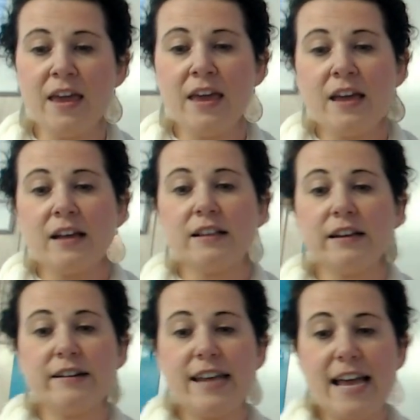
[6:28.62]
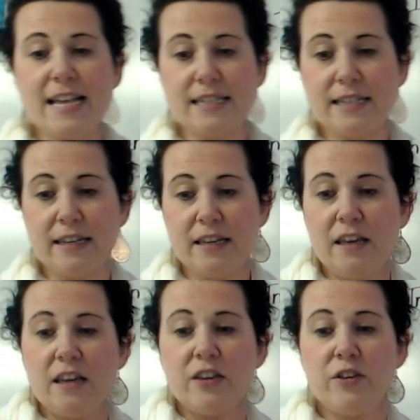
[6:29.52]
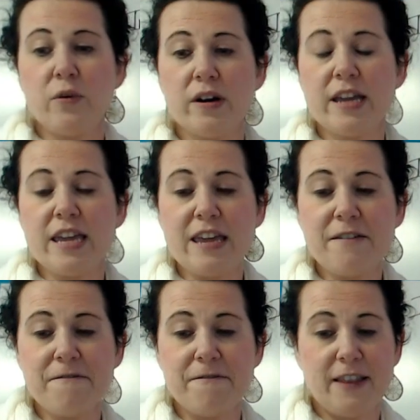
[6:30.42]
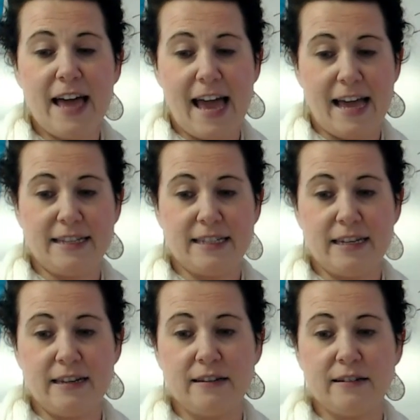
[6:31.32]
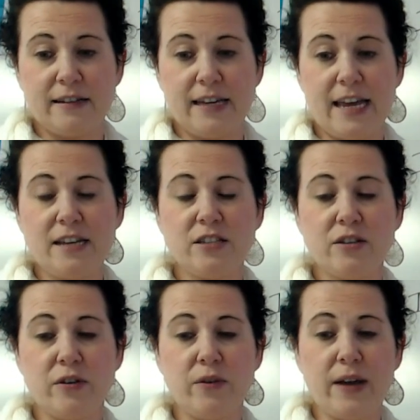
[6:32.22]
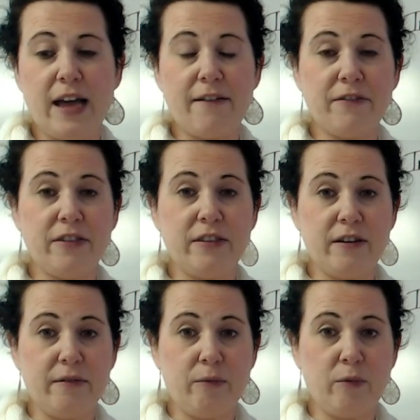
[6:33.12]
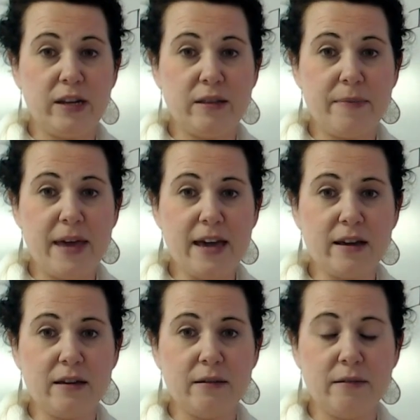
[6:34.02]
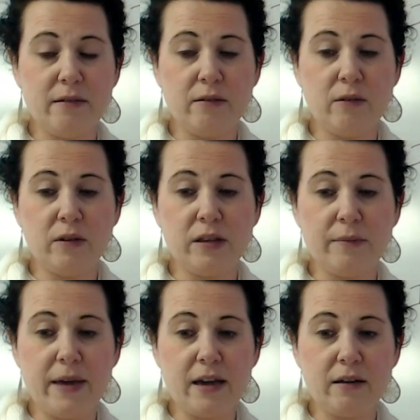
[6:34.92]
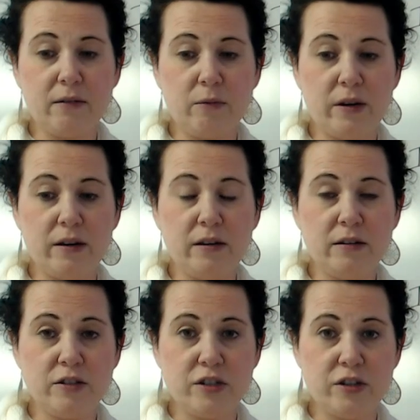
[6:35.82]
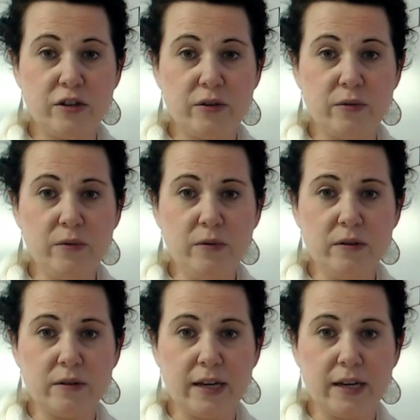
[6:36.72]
Clarinets, your E flat. Okay, so you have the one in the back, hole in the back, 1, 2.